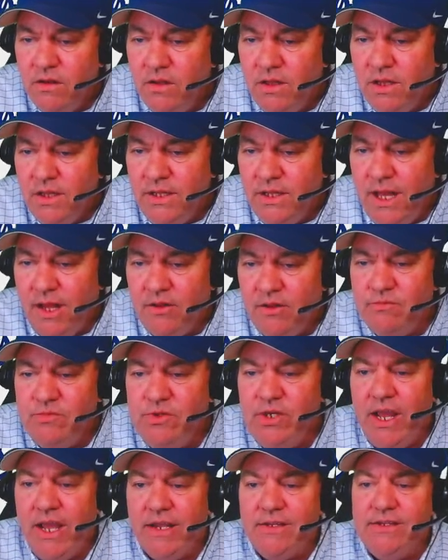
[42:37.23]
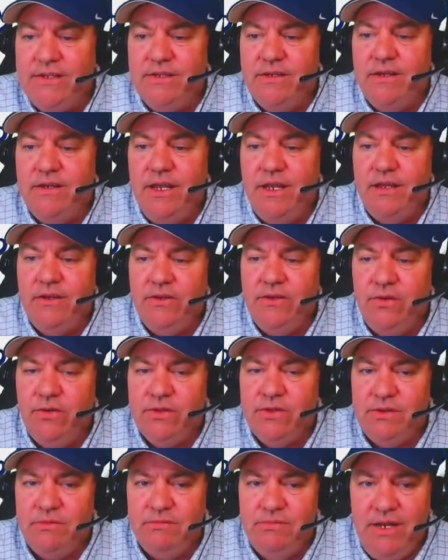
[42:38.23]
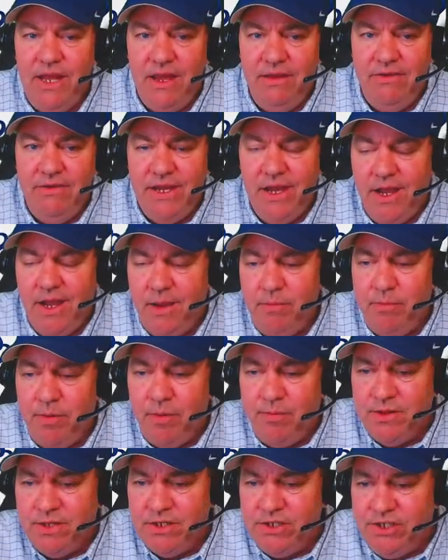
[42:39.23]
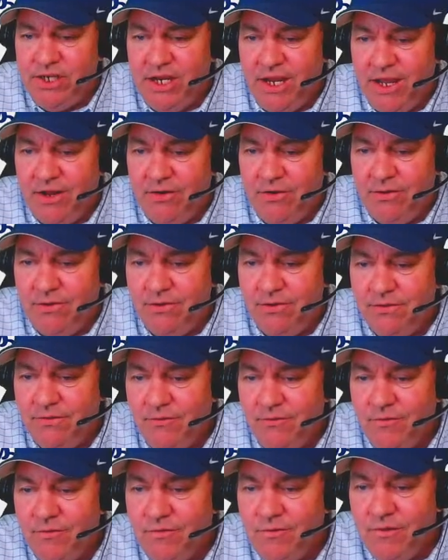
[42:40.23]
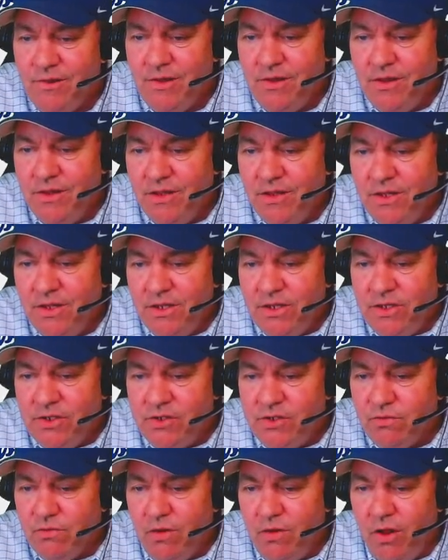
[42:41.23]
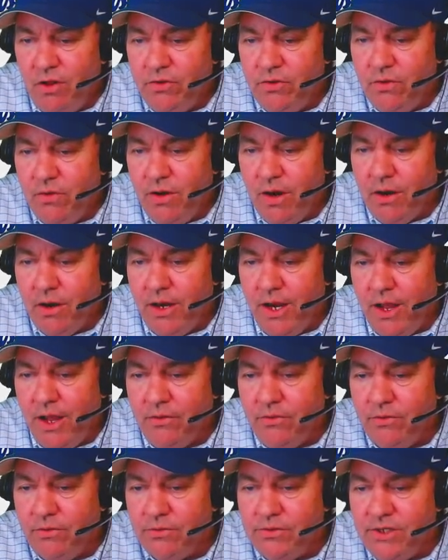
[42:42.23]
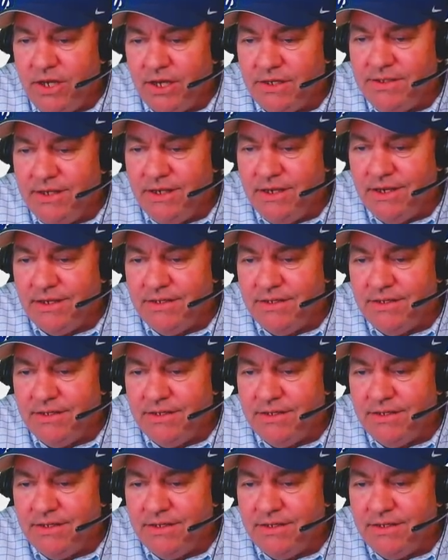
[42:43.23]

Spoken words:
Callum Jackson doing some Navy hype up in the channel. Geraldo Ariano checks in.